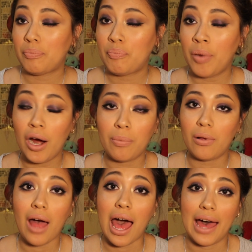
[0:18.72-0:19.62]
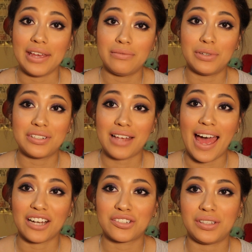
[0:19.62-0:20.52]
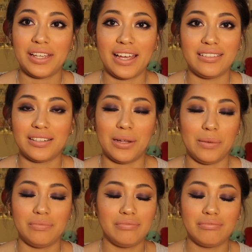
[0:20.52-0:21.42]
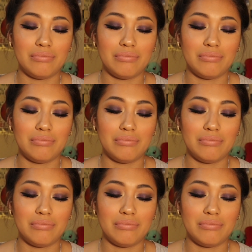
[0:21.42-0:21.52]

purple eye, which actually ended up